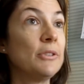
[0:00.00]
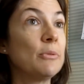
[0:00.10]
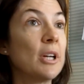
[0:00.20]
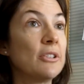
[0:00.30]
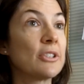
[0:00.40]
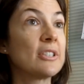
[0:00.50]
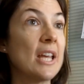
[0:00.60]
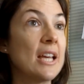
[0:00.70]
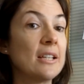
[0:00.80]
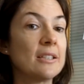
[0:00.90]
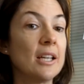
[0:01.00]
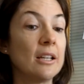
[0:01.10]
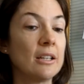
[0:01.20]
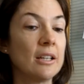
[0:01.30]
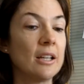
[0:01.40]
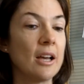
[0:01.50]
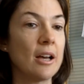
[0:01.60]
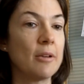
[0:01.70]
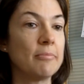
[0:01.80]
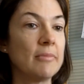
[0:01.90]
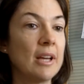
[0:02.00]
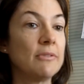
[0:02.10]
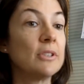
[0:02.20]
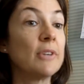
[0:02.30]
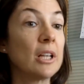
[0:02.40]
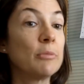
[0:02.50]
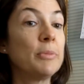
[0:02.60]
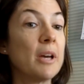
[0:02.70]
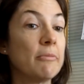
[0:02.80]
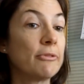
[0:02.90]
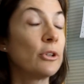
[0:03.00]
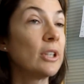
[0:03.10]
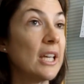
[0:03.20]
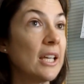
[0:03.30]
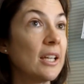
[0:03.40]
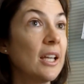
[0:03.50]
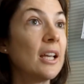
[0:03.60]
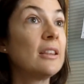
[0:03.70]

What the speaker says: if you understand and have developed them fully,